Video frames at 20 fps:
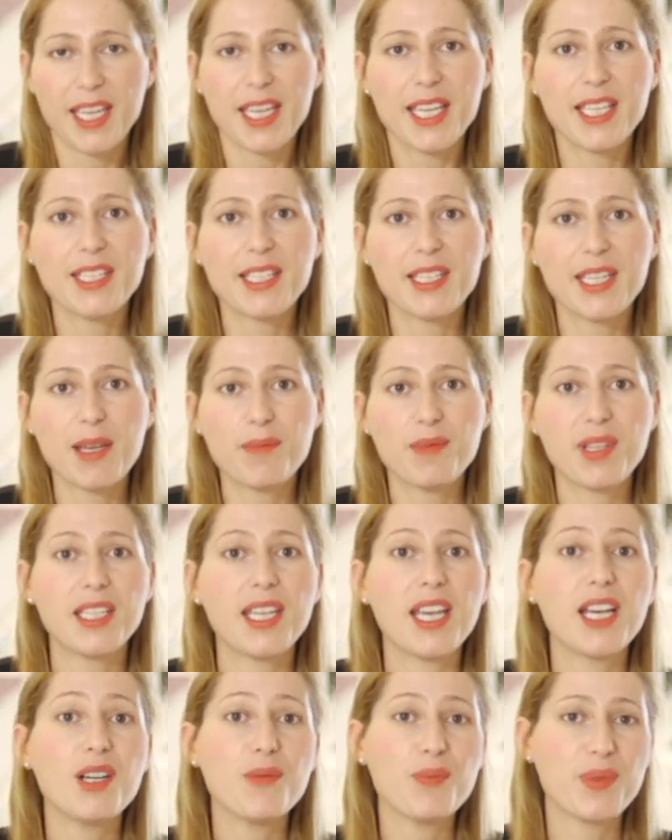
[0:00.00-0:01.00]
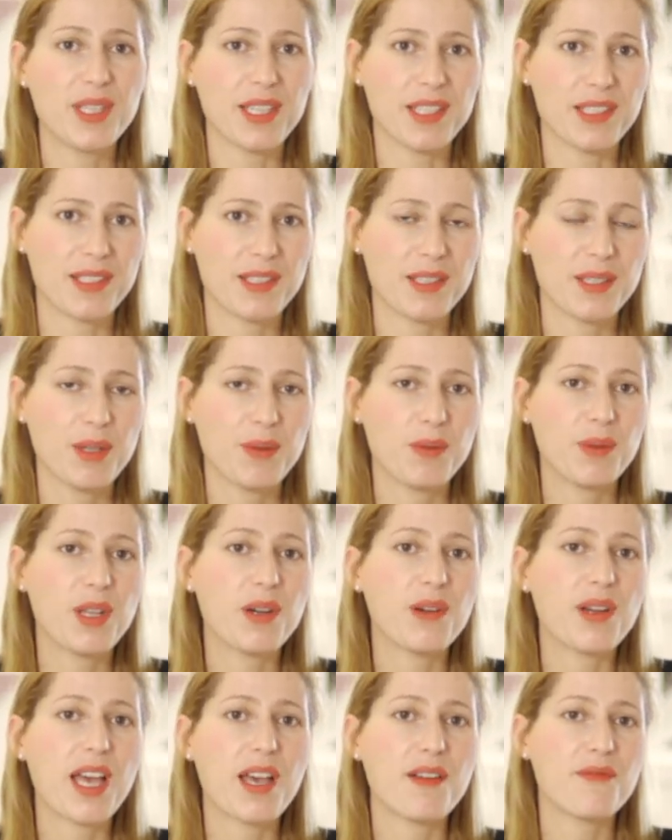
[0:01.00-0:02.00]
It's an app that helps us with
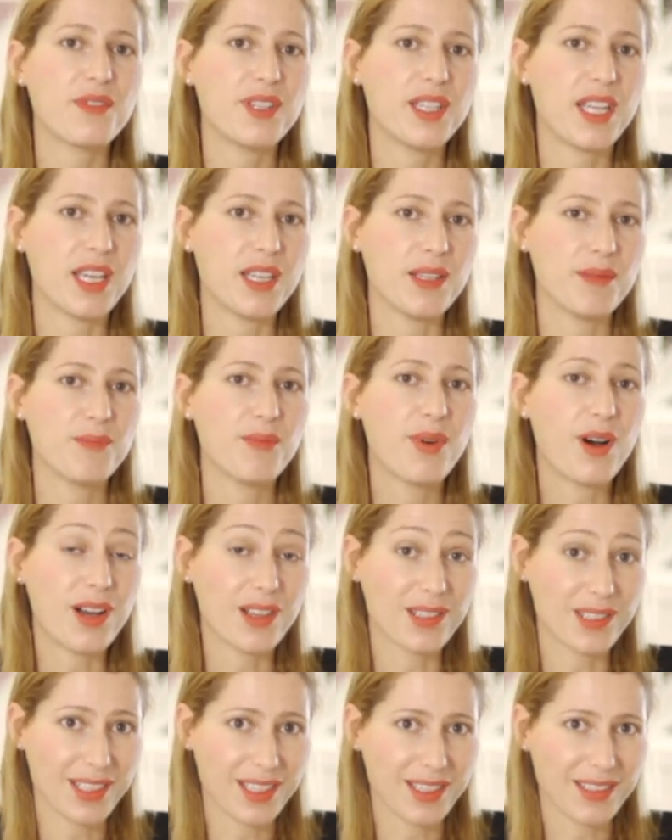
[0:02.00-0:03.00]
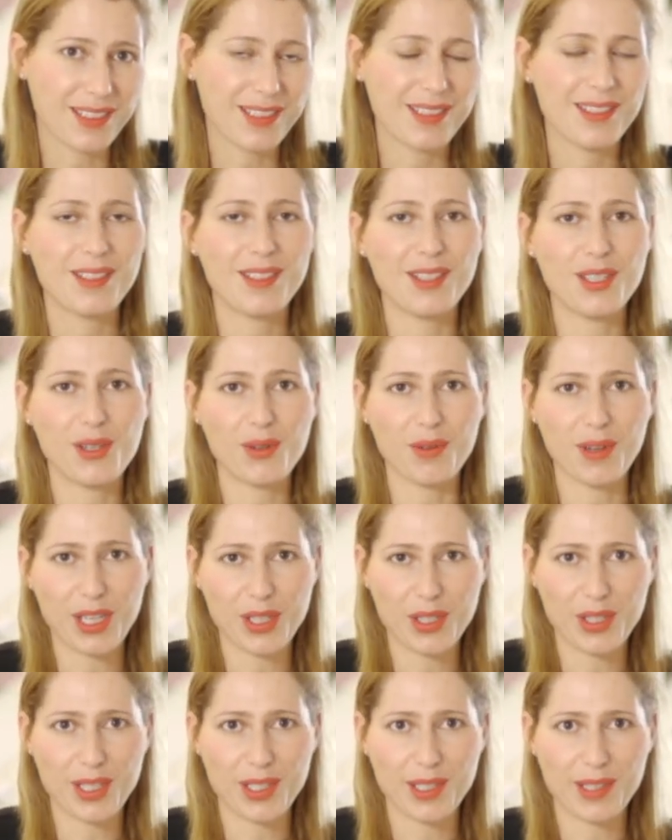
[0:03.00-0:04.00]
our everyday pausing
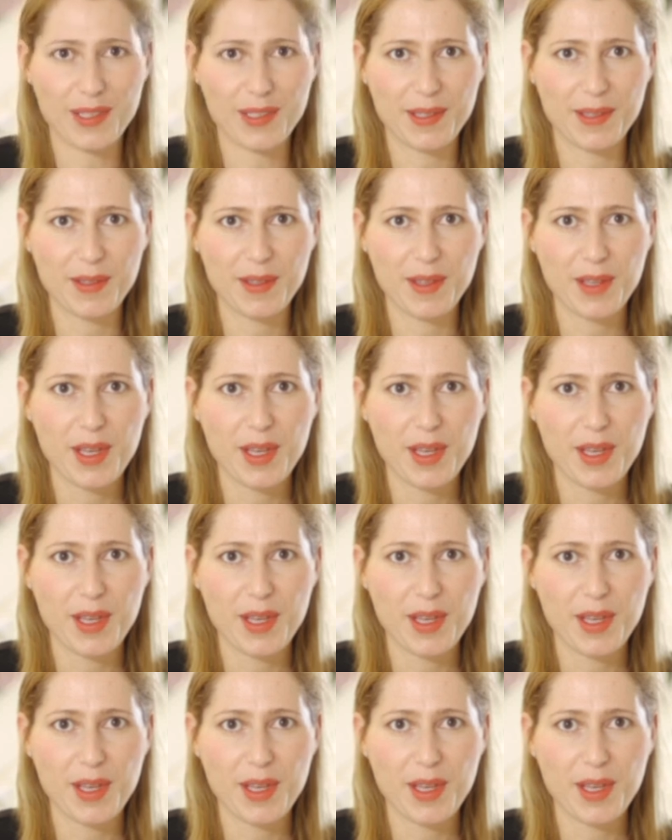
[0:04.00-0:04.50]
situations.